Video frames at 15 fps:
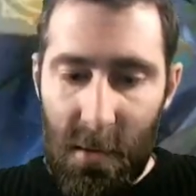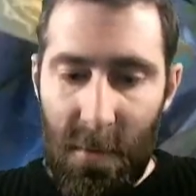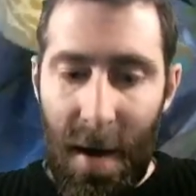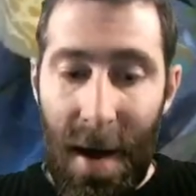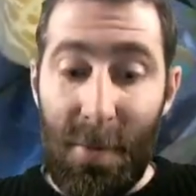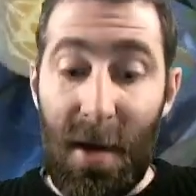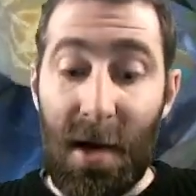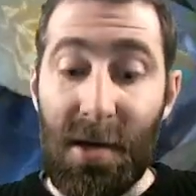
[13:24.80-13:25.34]
So
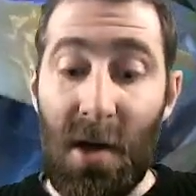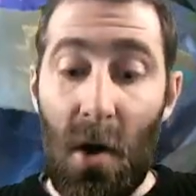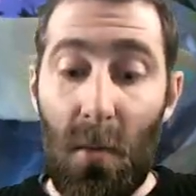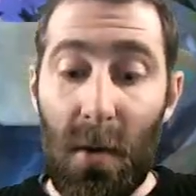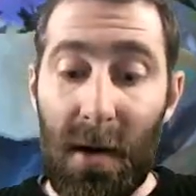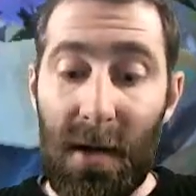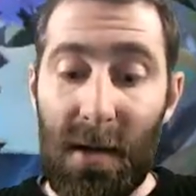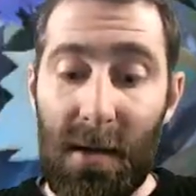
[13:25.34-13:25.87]
maybe I
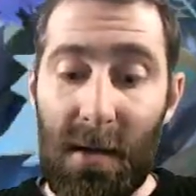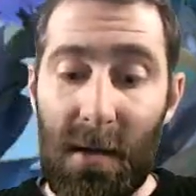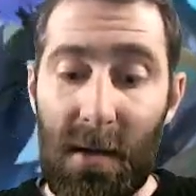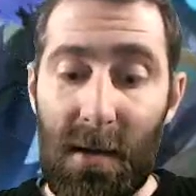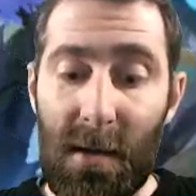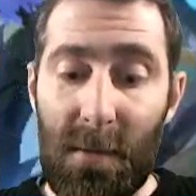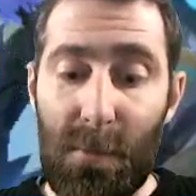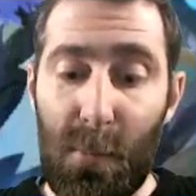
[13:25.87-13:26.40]
don't want to
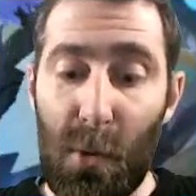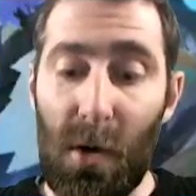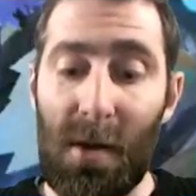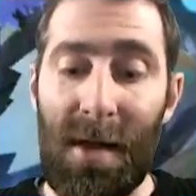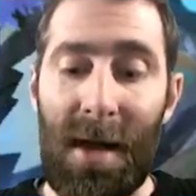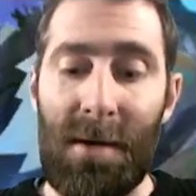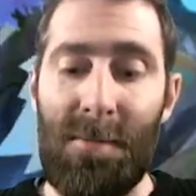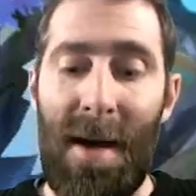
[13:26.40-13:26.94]
put
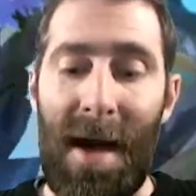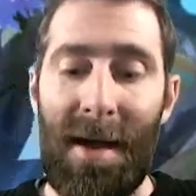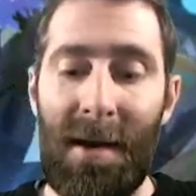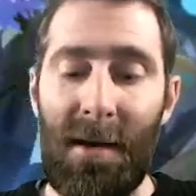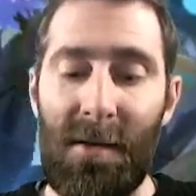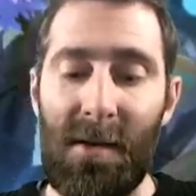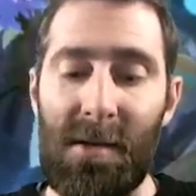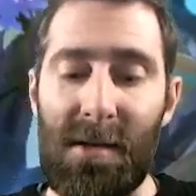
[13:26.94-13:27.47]
Glutton back
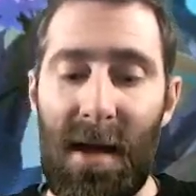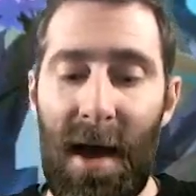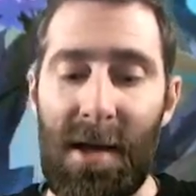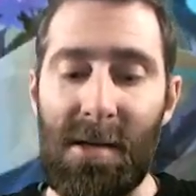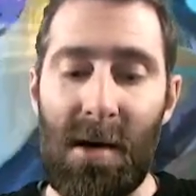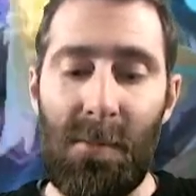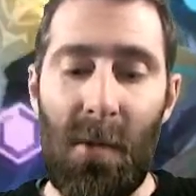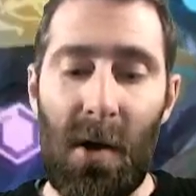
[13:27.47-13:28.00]
in at this
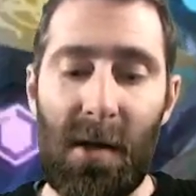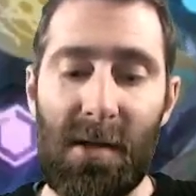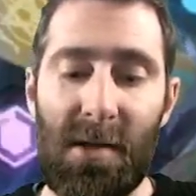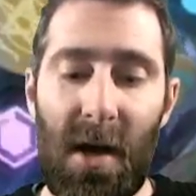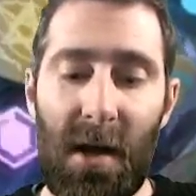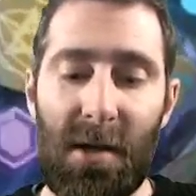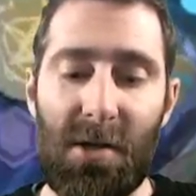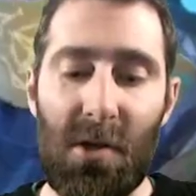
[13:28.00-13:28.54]
stage. I'm not
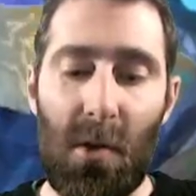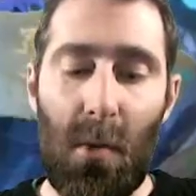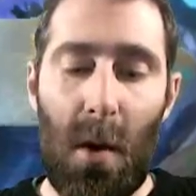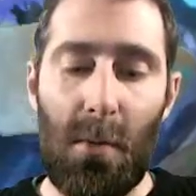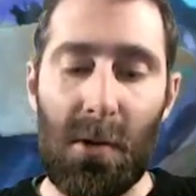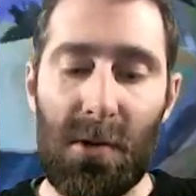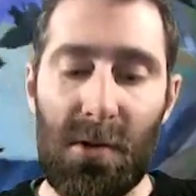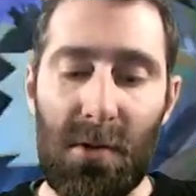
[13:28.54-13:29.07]
entirely sure
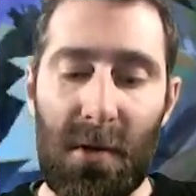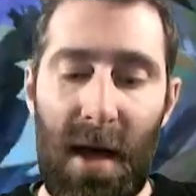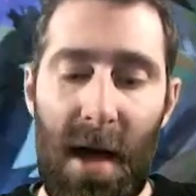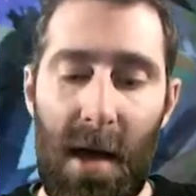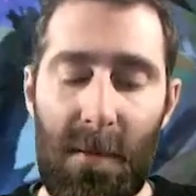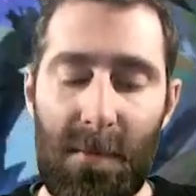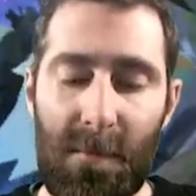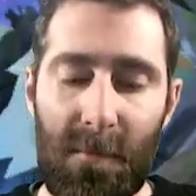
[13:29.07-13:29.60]
what we'll do
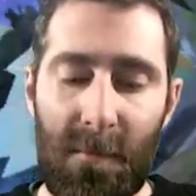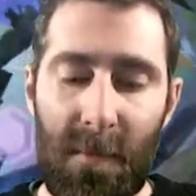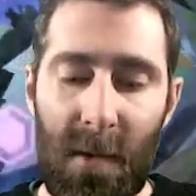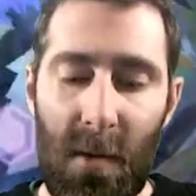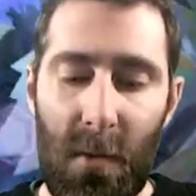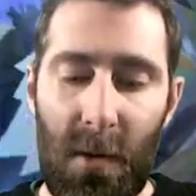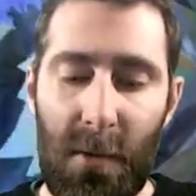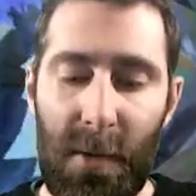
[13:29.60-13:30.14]
yet,
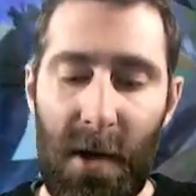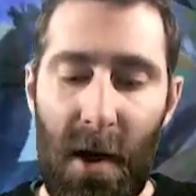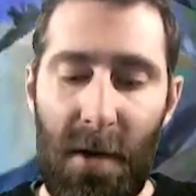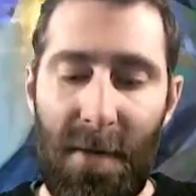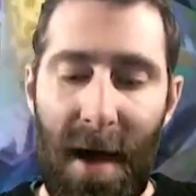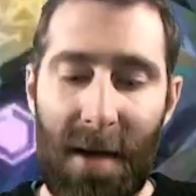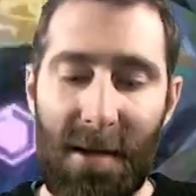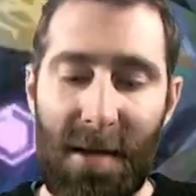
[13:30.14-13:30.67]
whether we
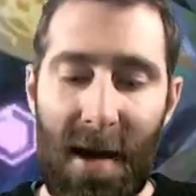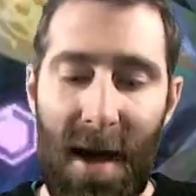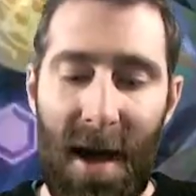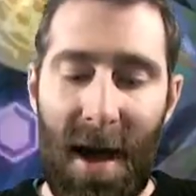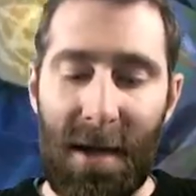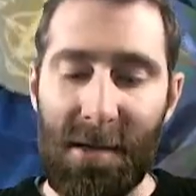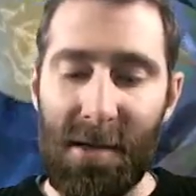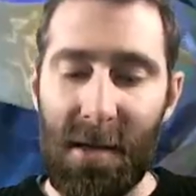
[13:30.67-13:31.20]
go that
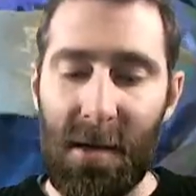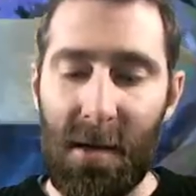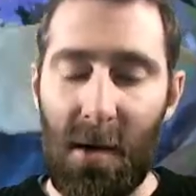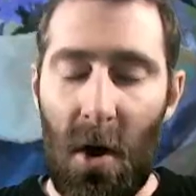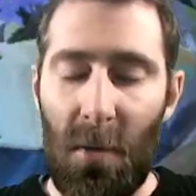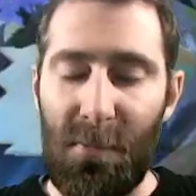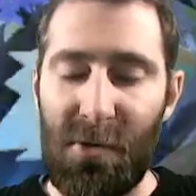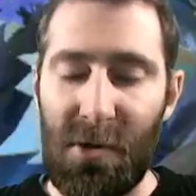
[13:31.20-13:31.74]
Hunter
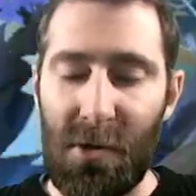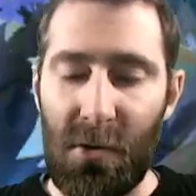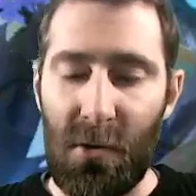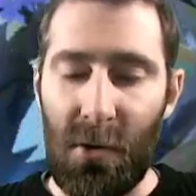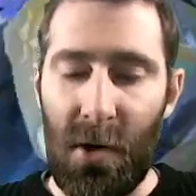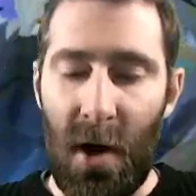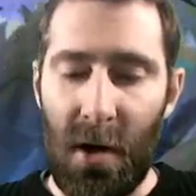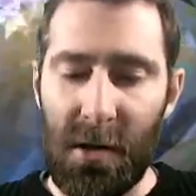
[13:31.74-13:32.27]
option
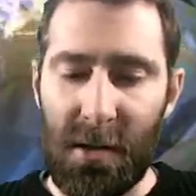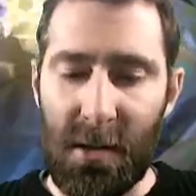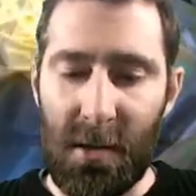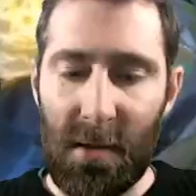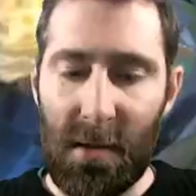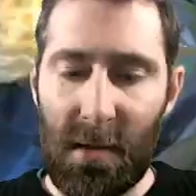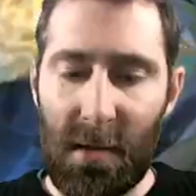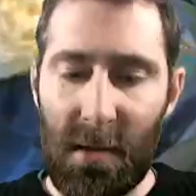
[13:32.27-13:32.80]
or not.
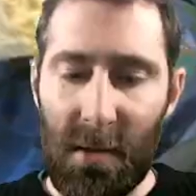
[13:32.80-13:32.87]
